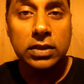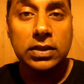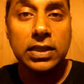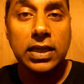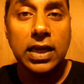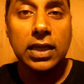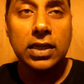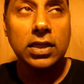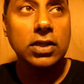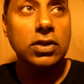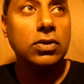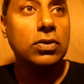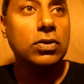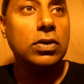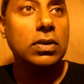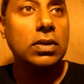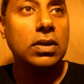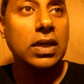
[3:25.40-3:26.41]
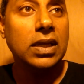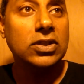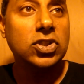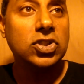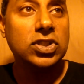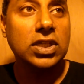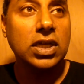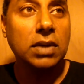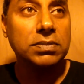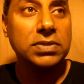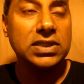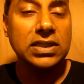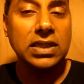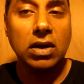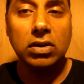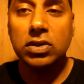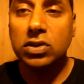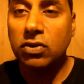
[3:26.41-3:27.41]
that you it just comes
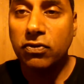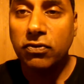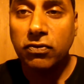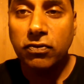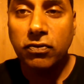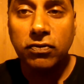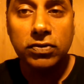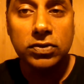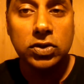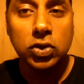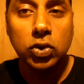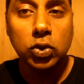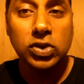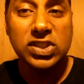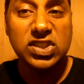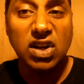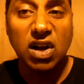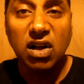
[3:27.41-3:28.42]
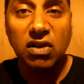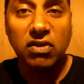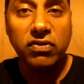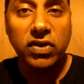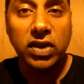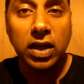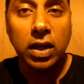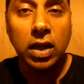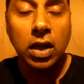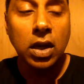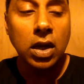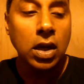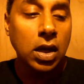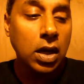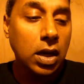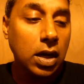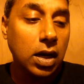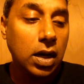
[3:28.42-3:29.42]
down to to solving
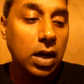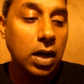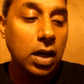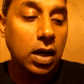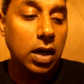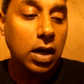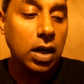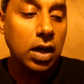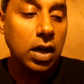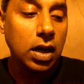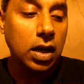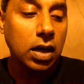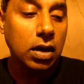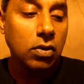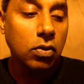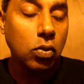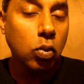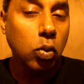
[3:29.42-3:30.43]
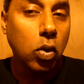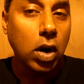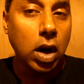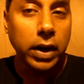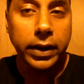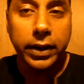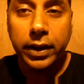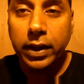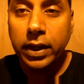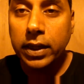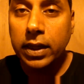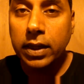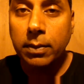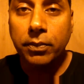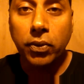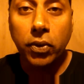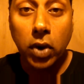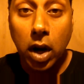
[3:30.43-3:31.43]
uh, one
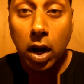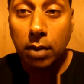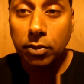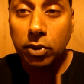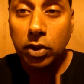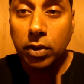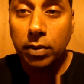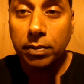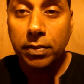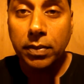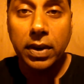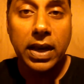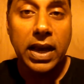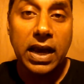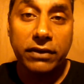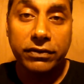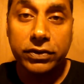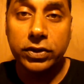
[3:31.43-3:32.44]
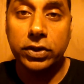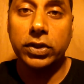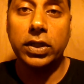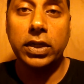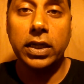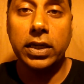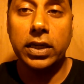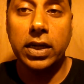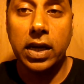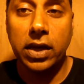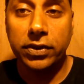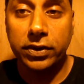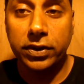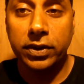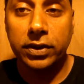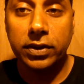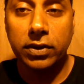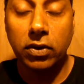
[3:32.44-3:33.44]
problem after
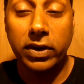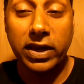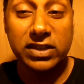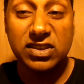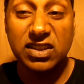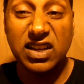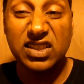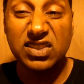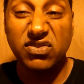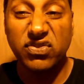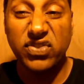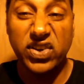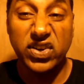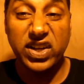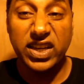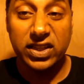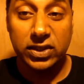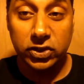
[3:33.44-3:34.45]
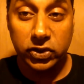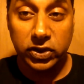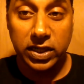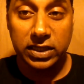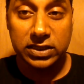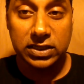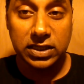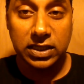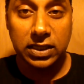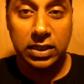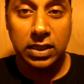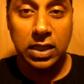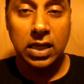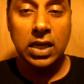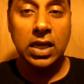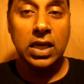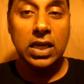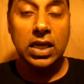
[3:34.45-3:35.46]
another okay so that's very interesting
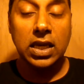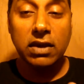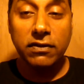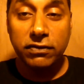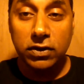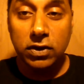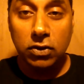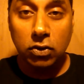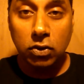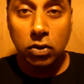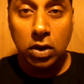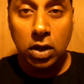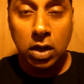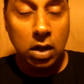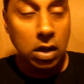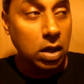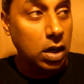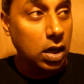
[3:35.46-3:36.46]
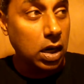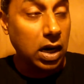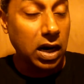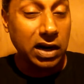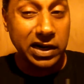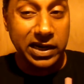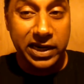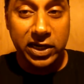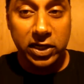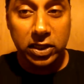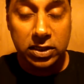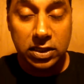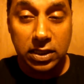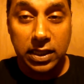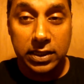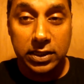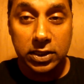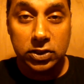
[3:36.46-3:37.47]
if you uh, are here
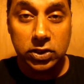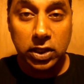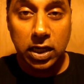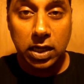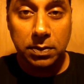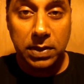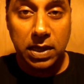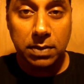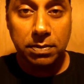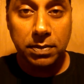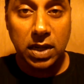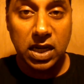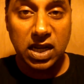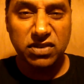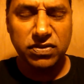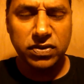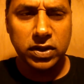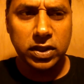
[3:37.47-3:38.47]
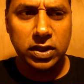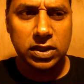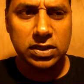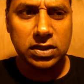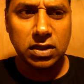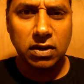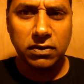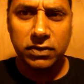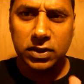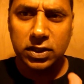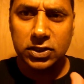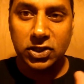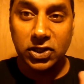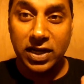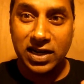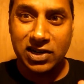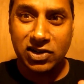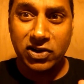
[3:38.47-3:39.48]
today and you're trying to make money for yourself and you're
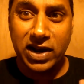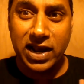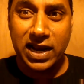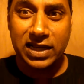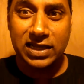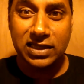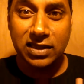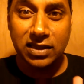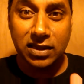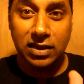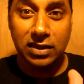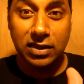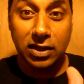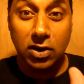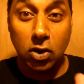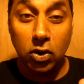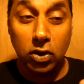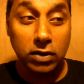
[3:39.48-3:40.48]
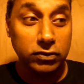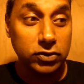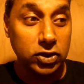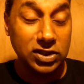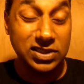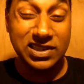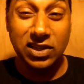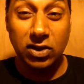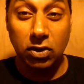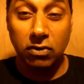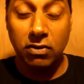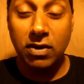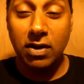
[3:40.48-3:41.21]
trying to crack the the code of just you know